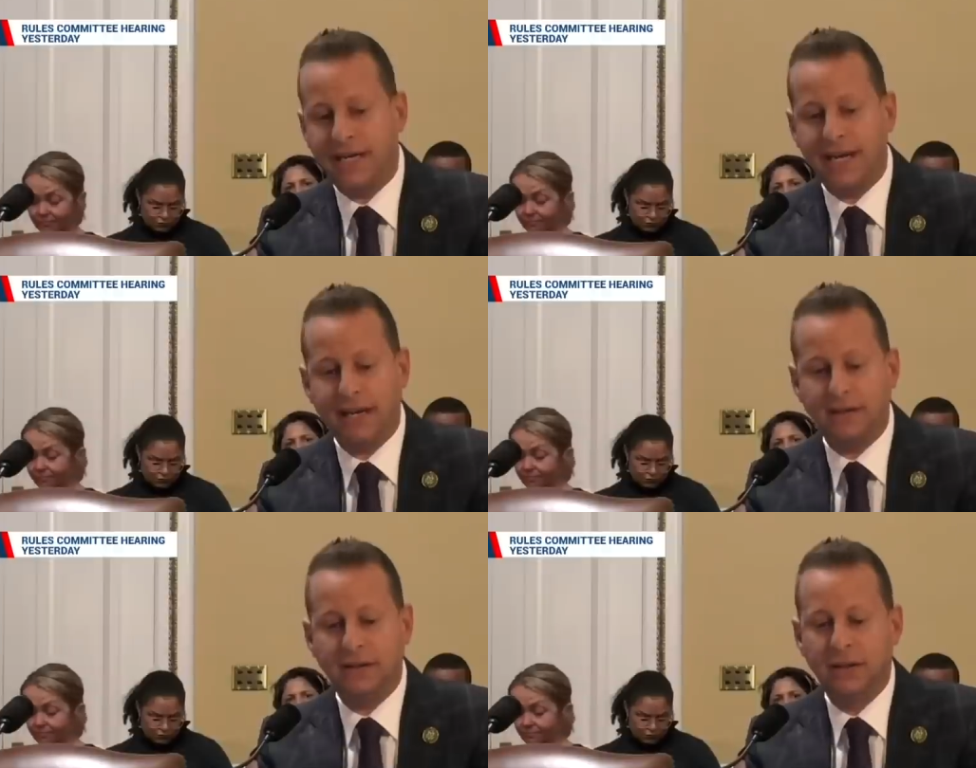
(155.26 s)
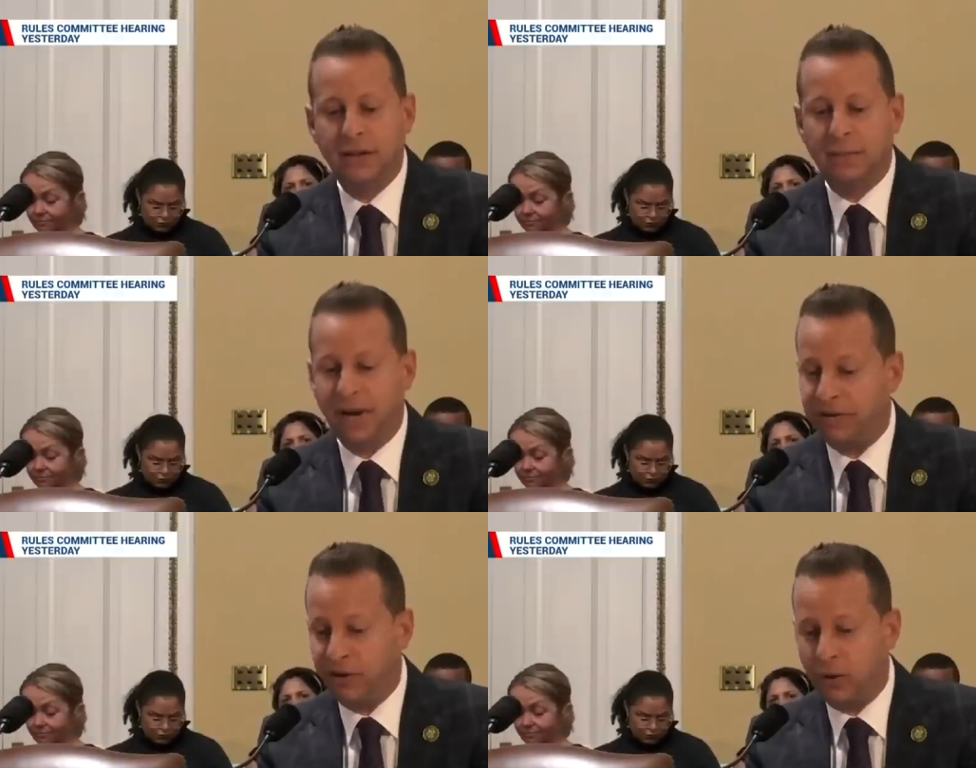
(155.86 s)
Speaker 1: Again. Many
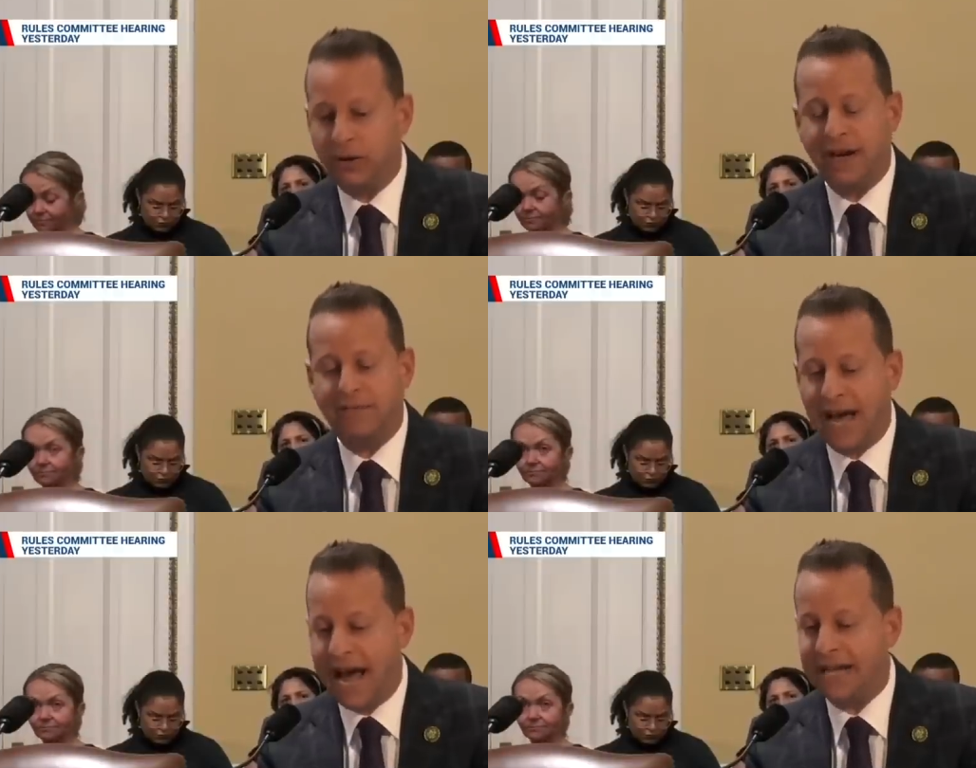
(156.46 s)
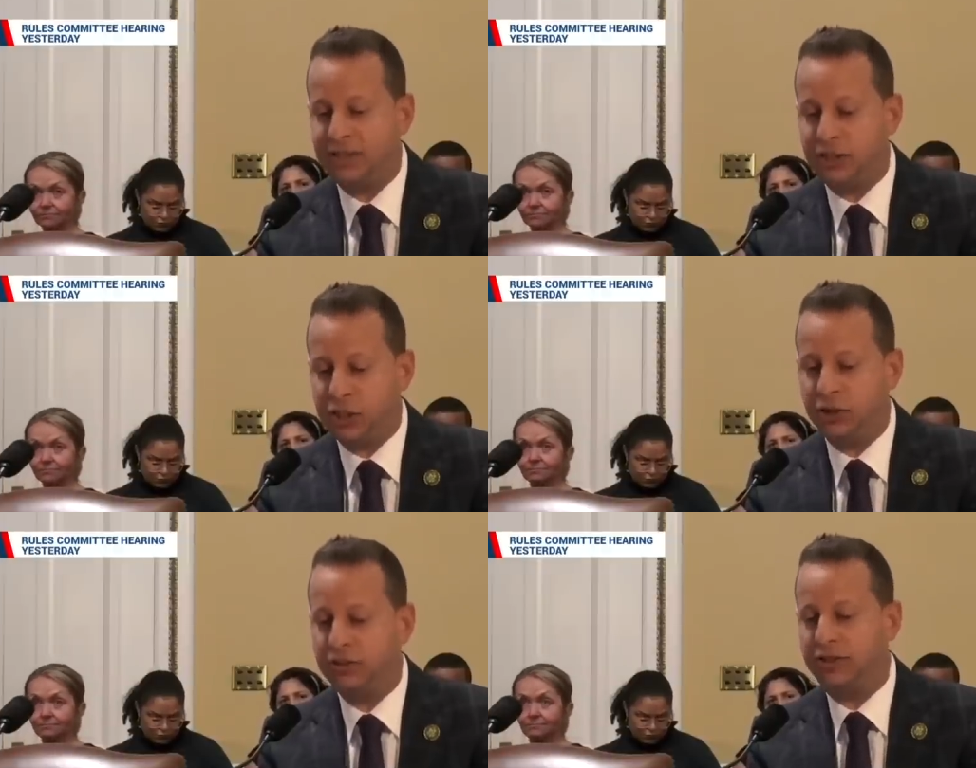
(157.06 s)
of you already have the hats and
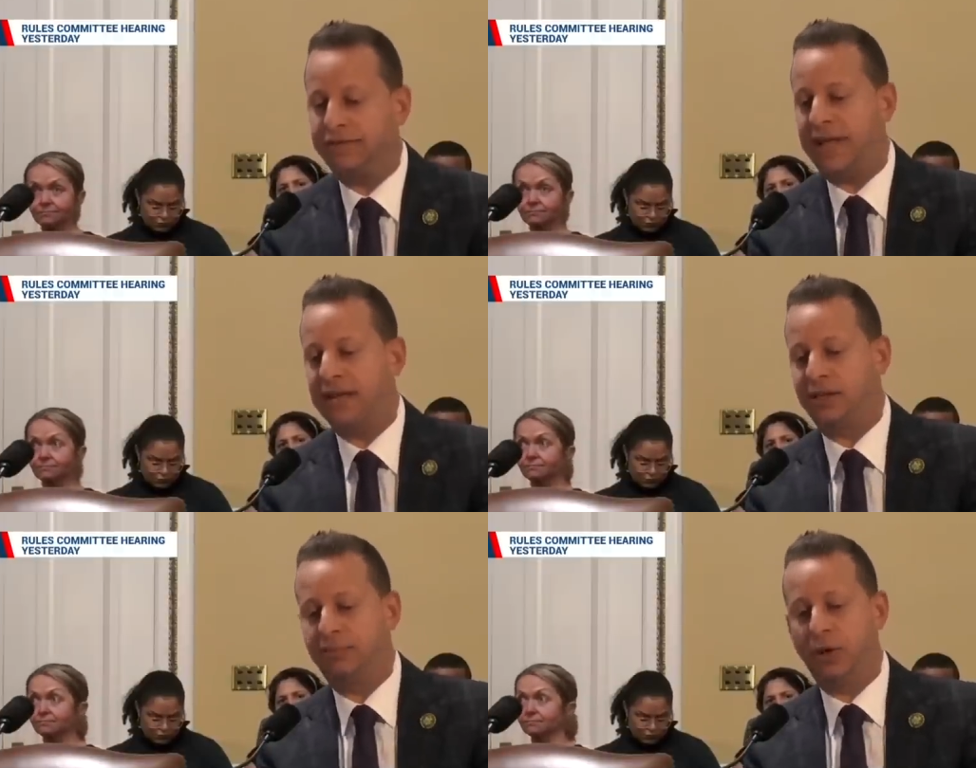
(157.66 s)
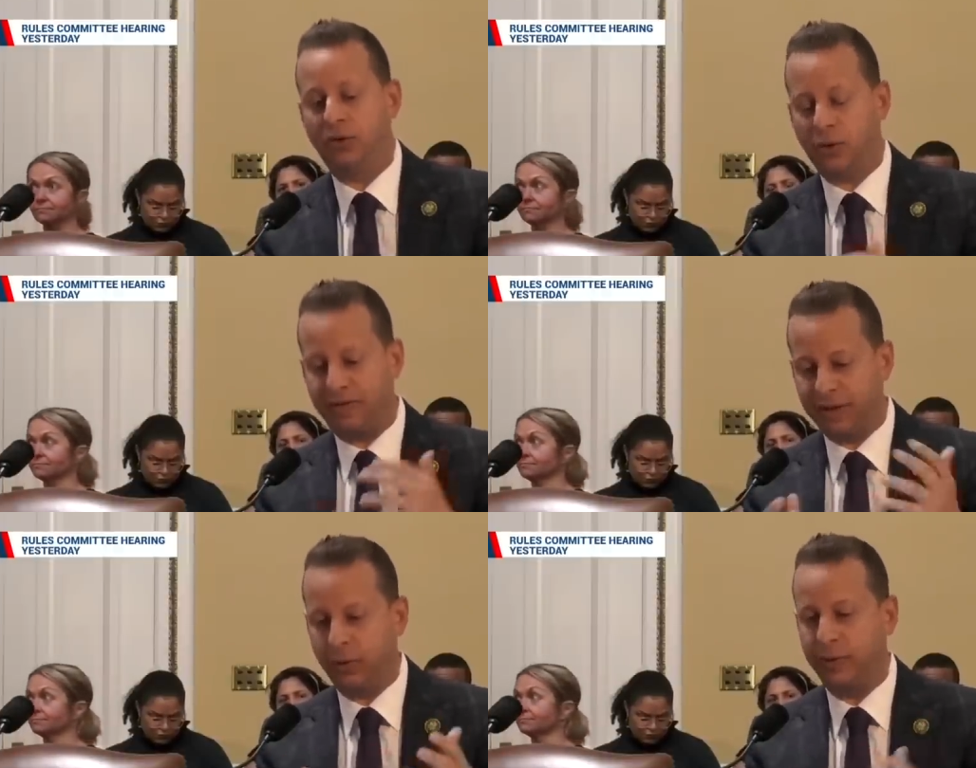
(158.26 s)
shirts and flags and boats, so I
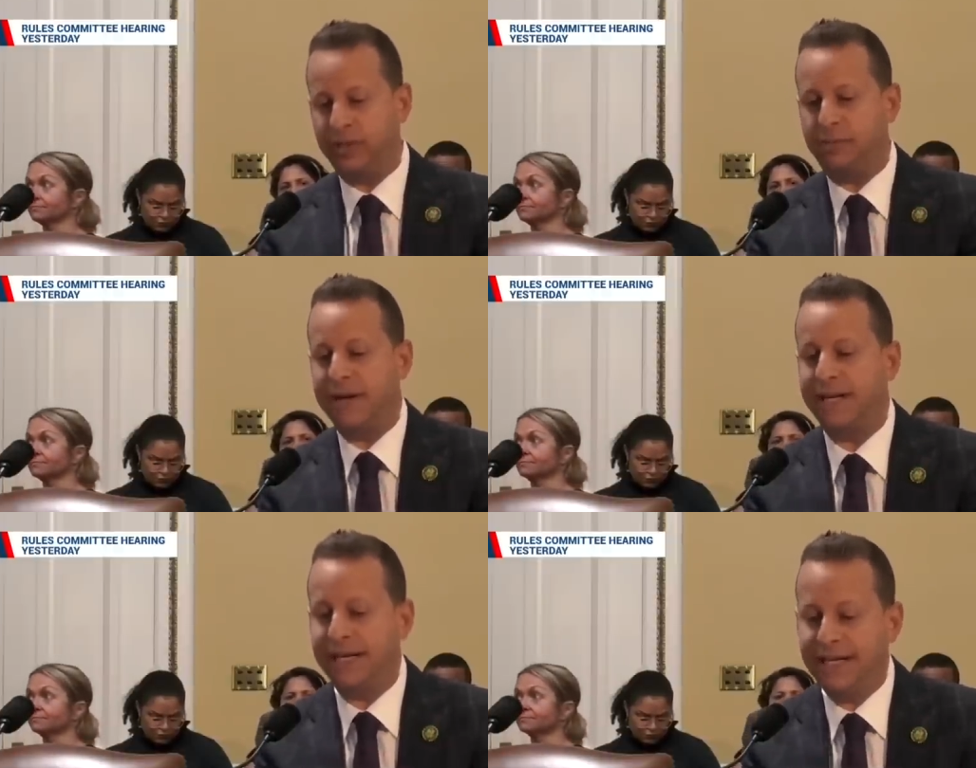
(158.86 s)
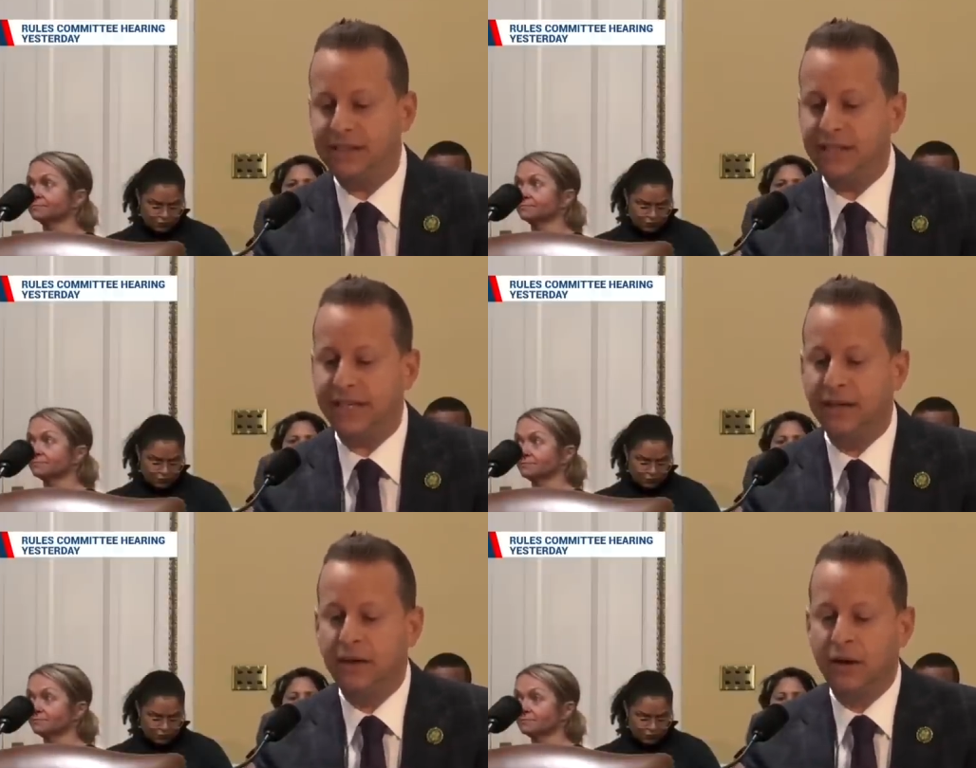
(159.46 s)
figured we would just make it easy
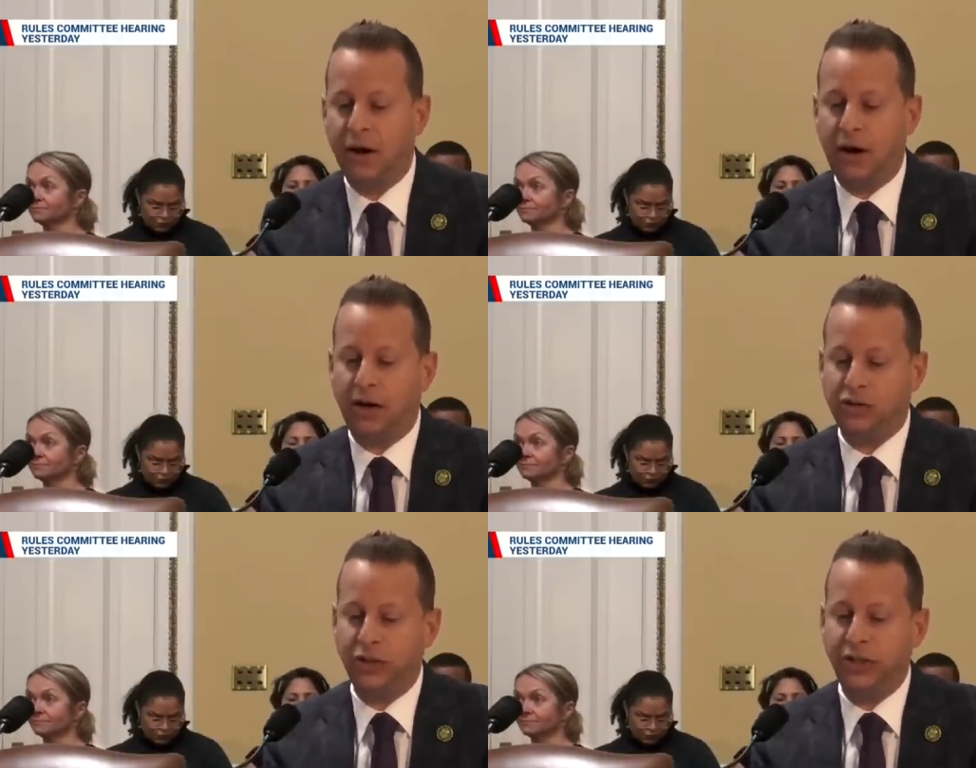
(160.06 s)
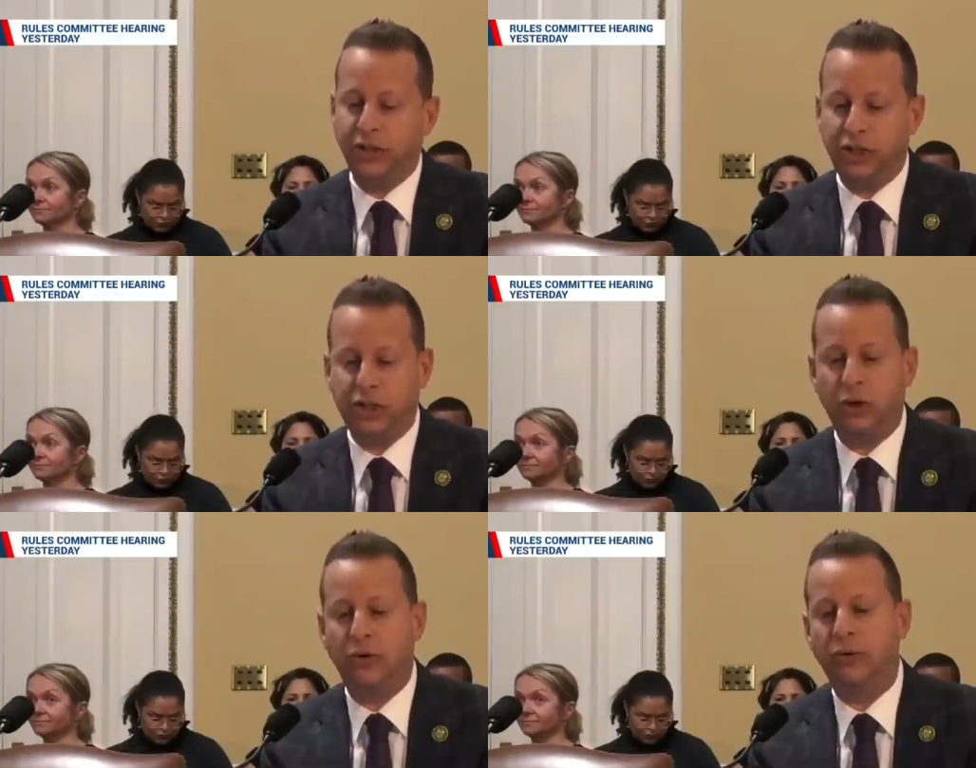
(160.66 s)
uh, so that you could
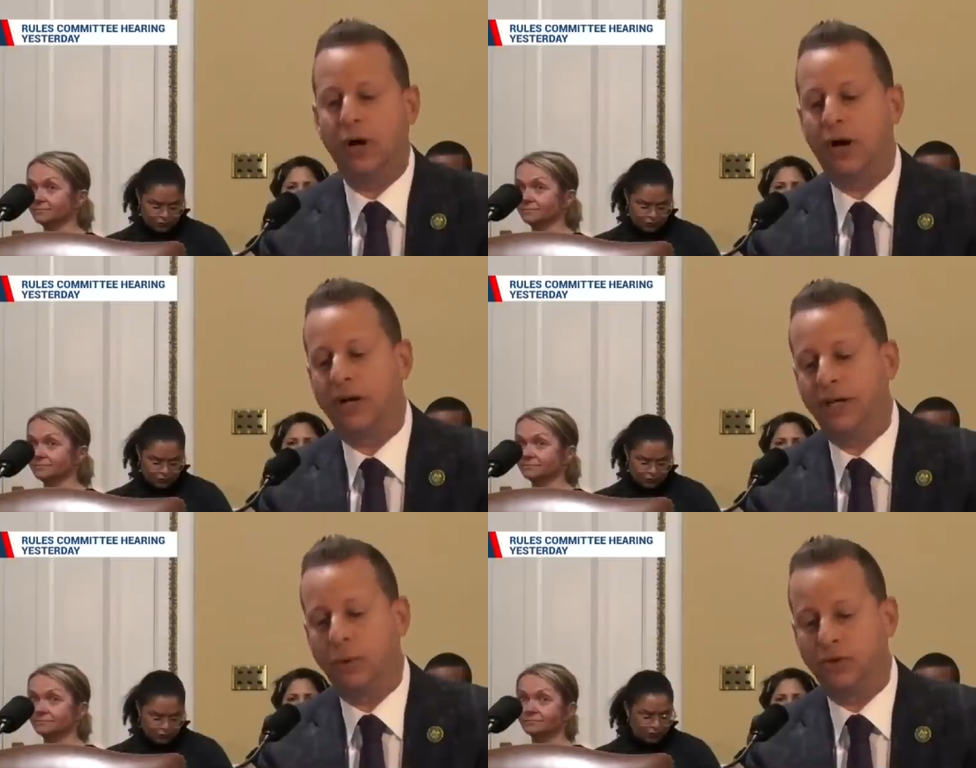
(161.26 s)
show uh, your